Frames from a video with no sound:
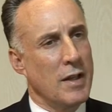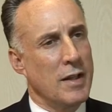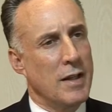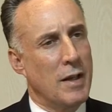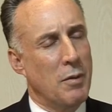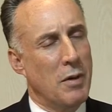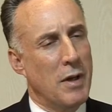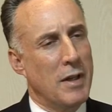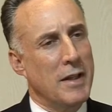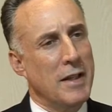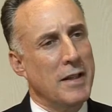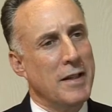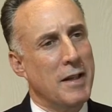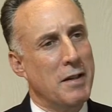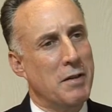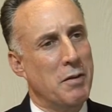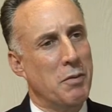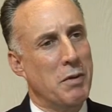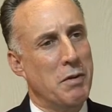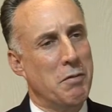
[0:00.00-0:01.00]
Yeah, well, I think
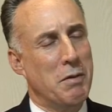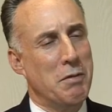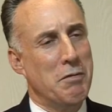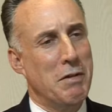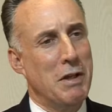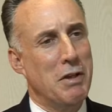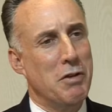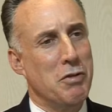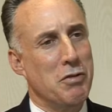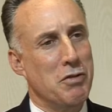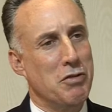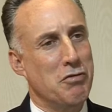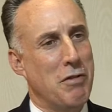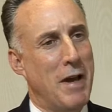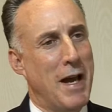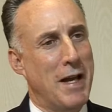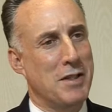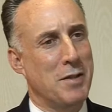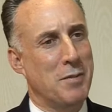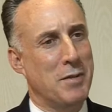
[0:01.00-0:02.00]
that we really lose
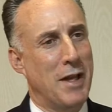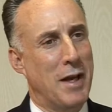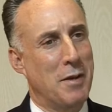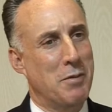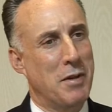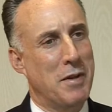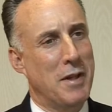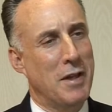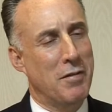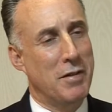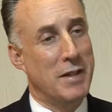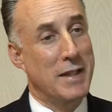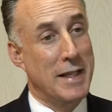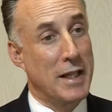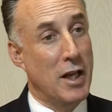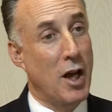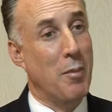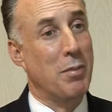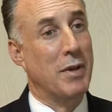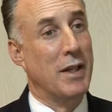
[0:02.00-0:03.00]
track sometimes. We think of a
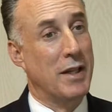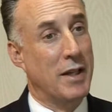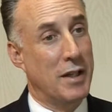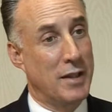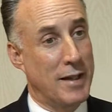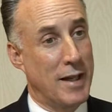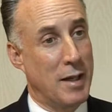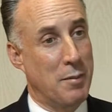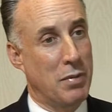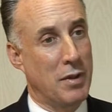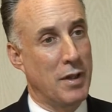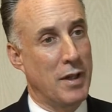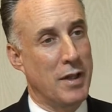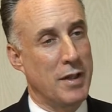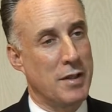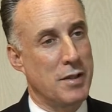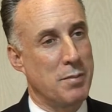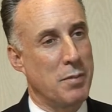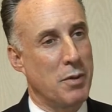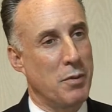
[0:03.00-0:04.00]
decoupling can take
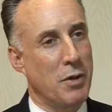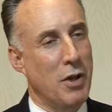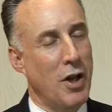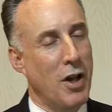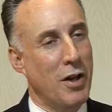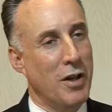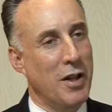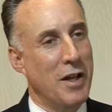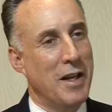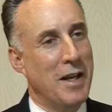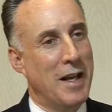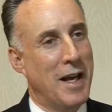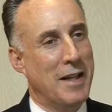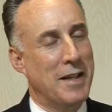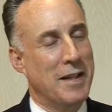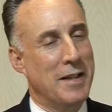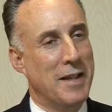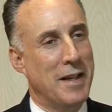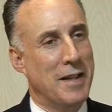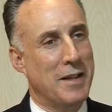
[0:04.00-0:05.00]
place, but we all, I
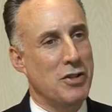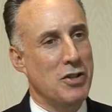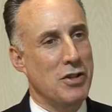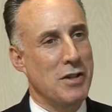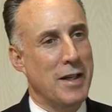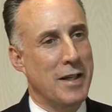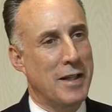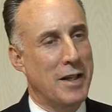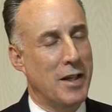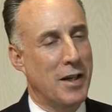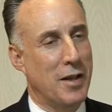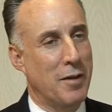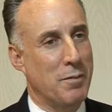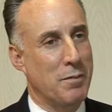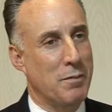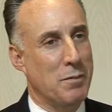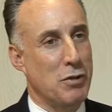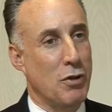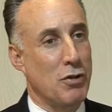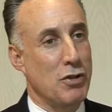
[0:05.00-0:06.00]
think that just like
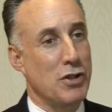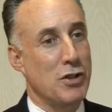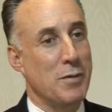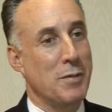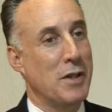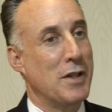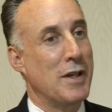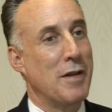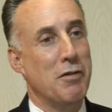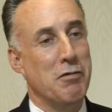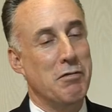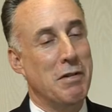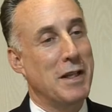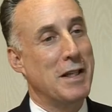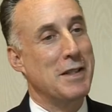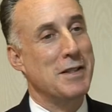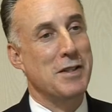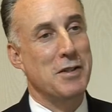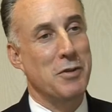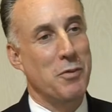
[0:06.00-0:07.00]
socialism can never really
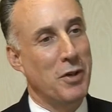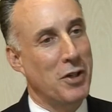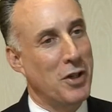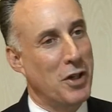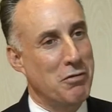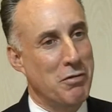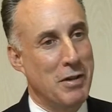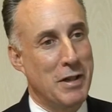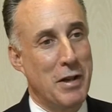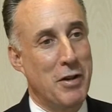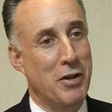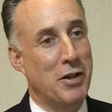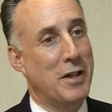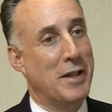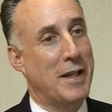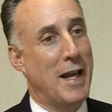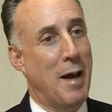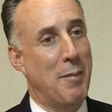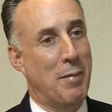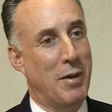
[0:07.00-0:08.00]
exist in one country, neither can
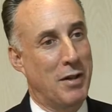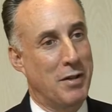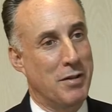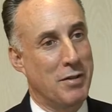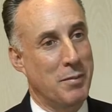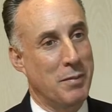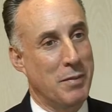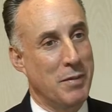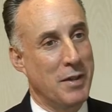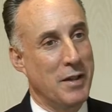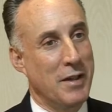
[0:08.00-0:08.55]
capitalism.